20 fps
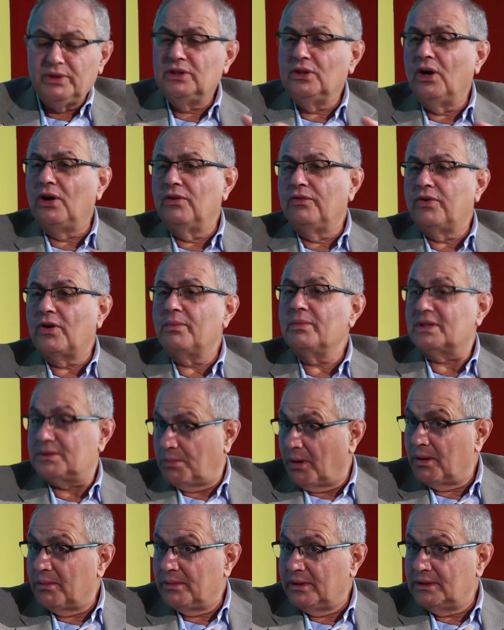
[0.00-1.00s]
we know from
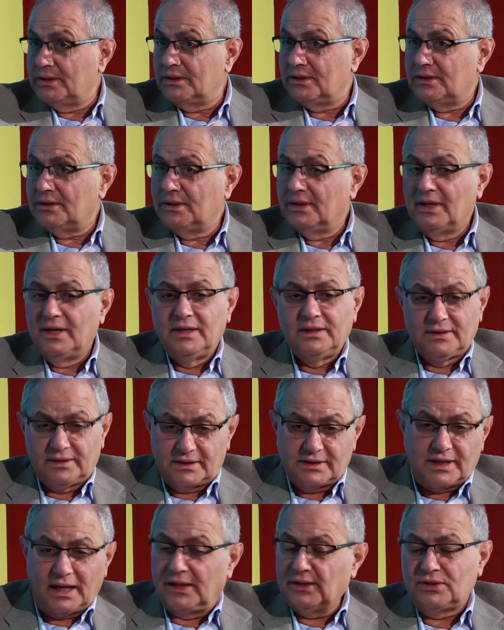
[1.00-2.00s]
experiments,
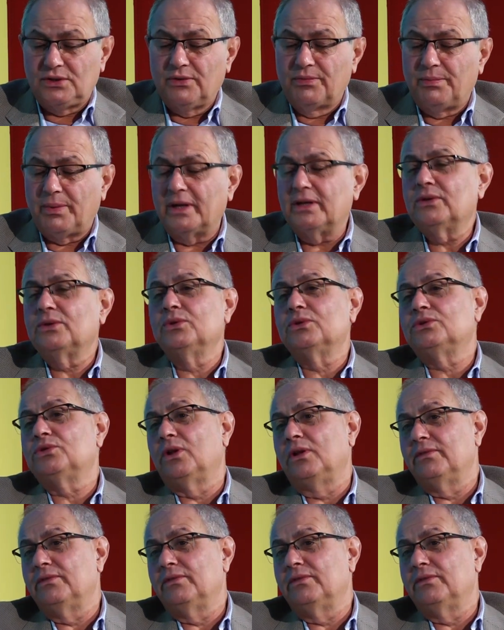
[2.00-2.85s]
it's also a pretty good